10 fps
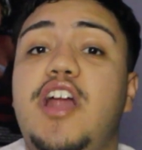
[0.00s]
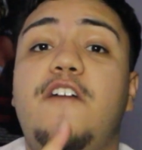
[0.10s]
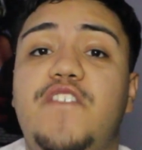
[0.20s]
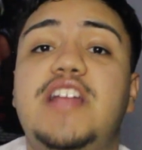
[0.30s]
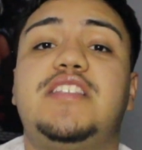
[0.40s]

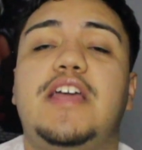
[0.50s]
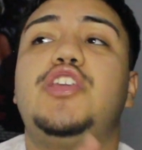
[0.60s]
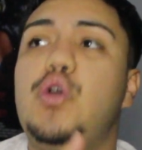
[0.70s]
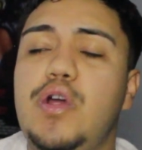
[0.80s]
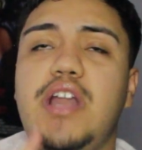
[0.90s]
not friends.
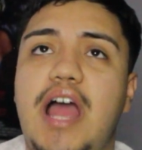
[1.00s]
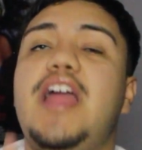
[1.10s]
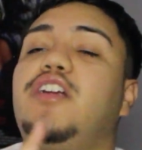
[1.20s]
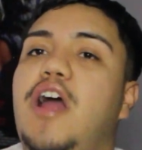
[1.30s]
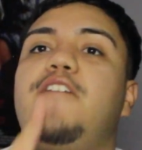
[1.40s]
You and I
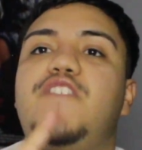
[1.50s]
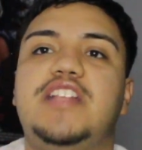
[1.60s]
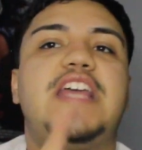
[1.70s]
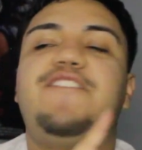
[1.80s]
are not friends.